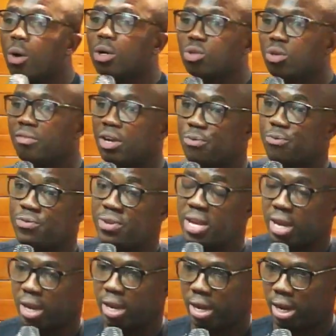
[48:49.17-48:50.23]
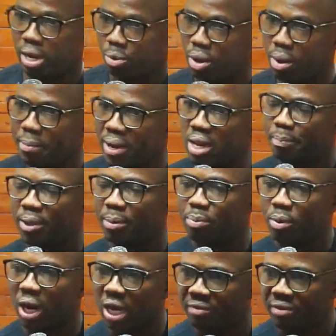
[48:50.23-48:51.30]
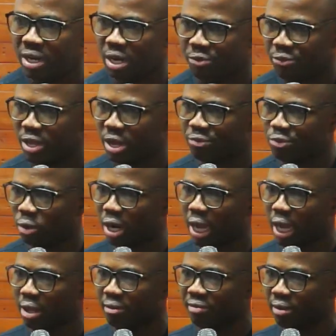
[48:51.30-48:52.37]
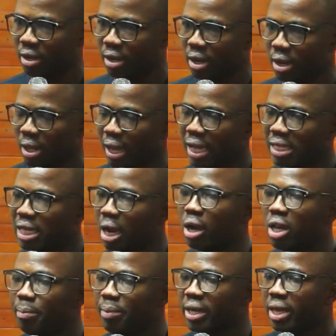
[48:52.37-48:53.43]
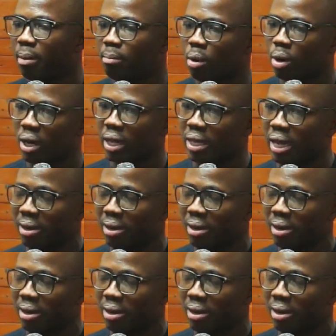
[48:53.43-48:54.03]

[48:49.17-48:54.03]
the fear and the way many people are living a fearful life is how they became born again. The